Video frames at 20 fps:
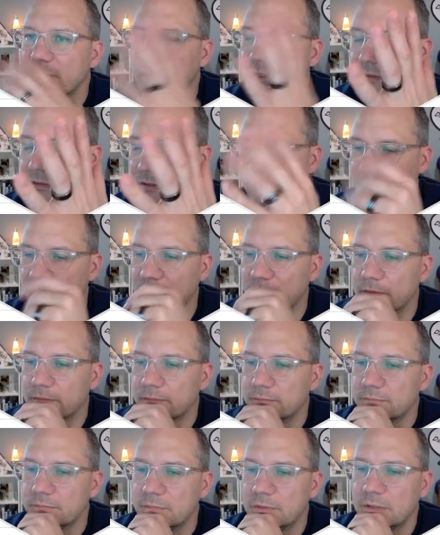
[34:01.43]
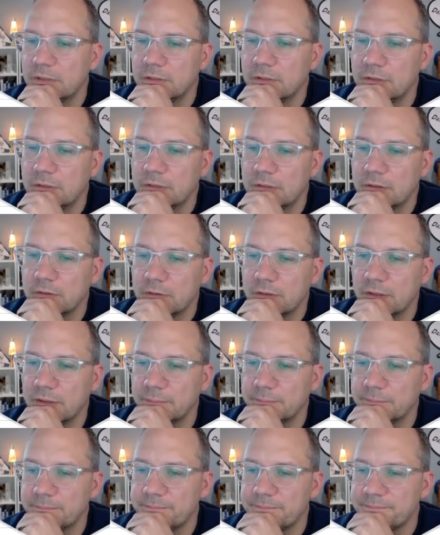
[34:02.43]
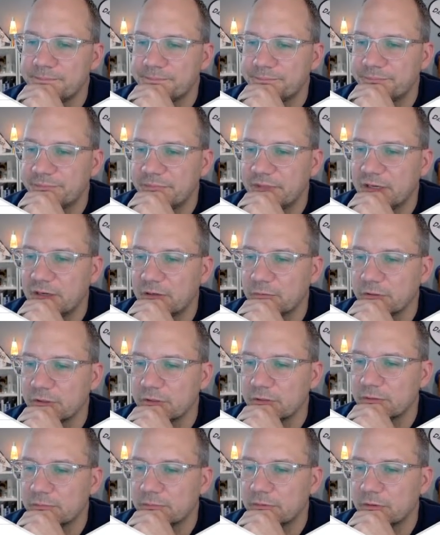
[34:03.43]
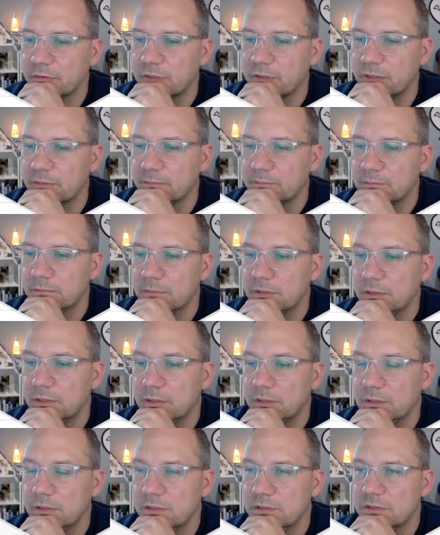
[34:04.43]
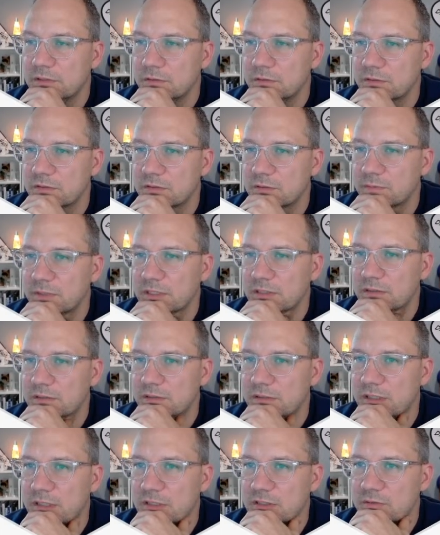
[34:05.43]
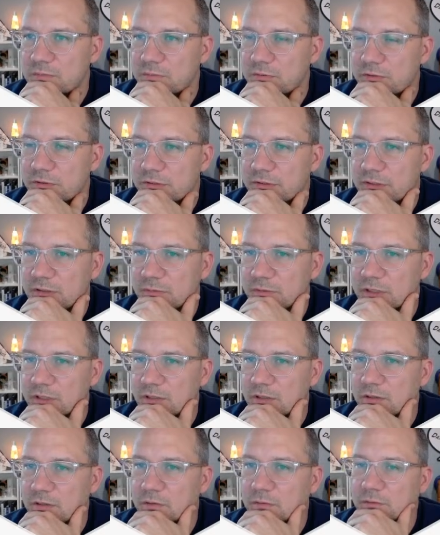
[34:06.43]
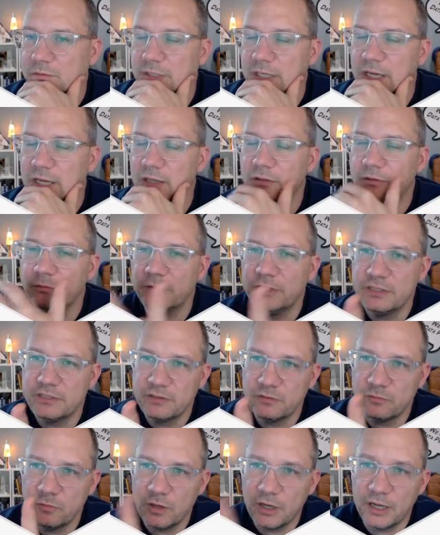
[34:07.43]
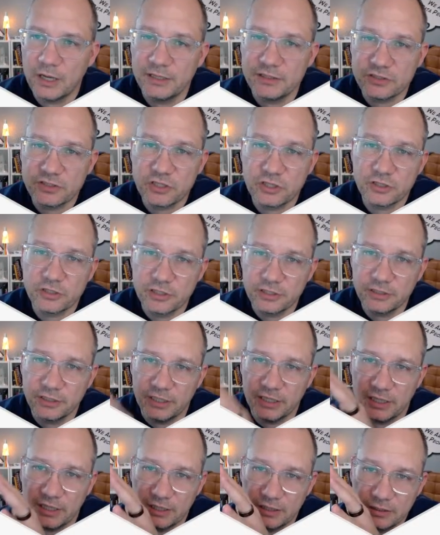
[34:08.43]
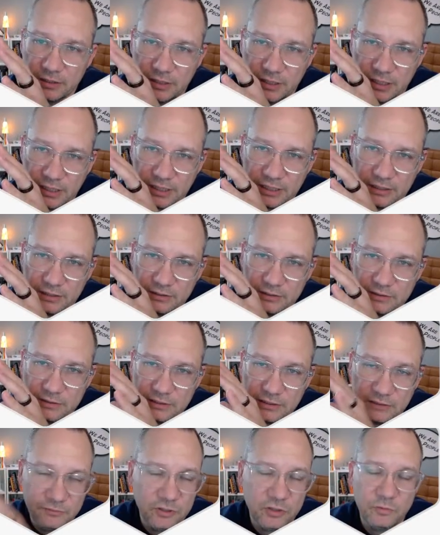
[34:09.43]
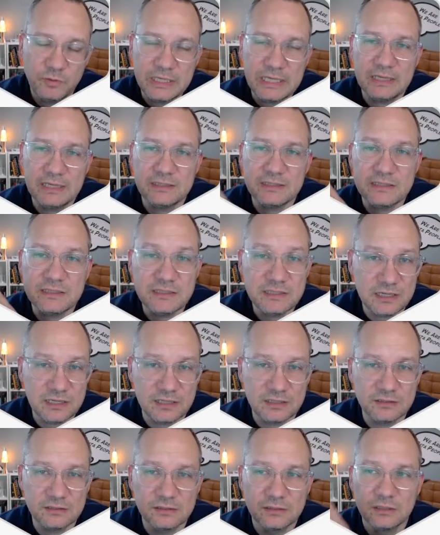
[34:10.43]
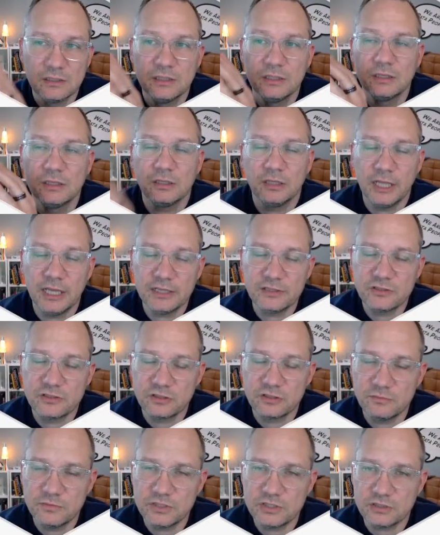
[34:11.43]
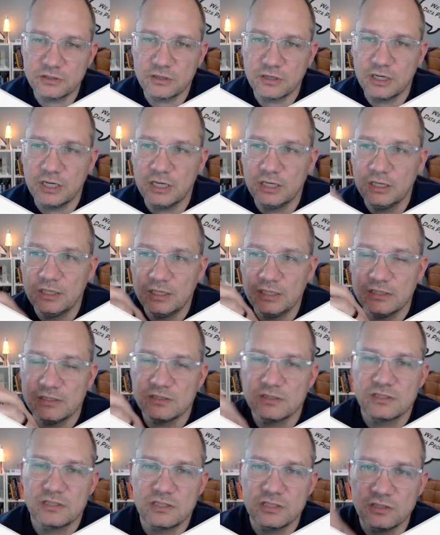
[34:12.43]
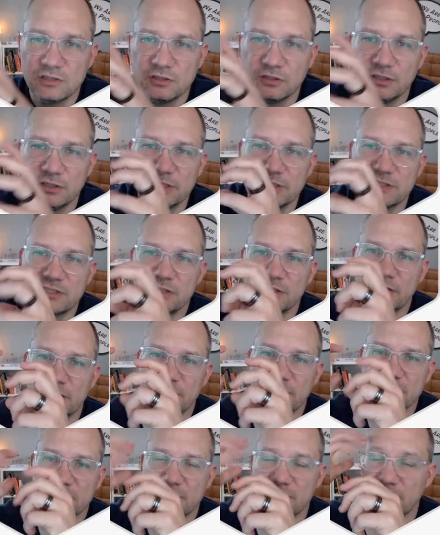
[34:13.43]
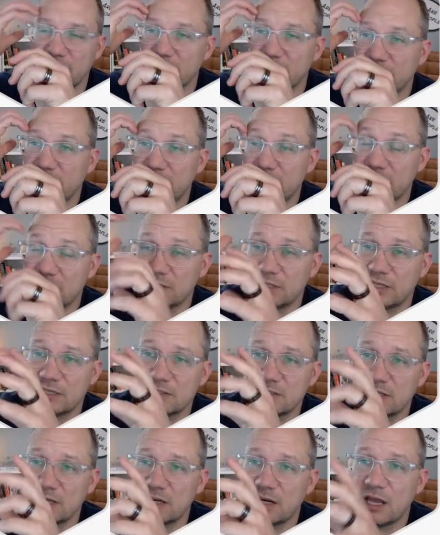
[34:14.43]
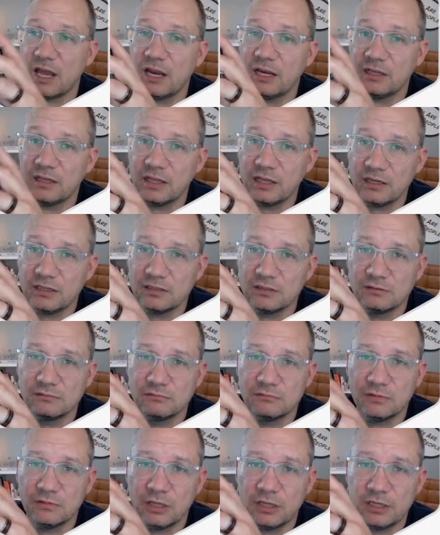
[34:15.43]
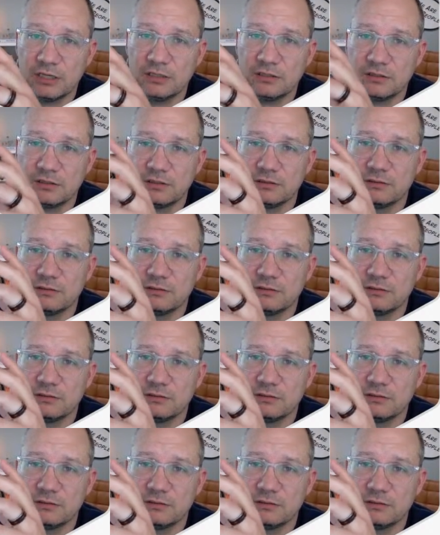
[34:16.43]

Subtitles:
There we go. Okay, now we're good. Okay, so let's go back to the dashboard. There we go. Now the reason why is currently, even though we can't see it, Gladstone, Missouri is still, it still has that highlight on it.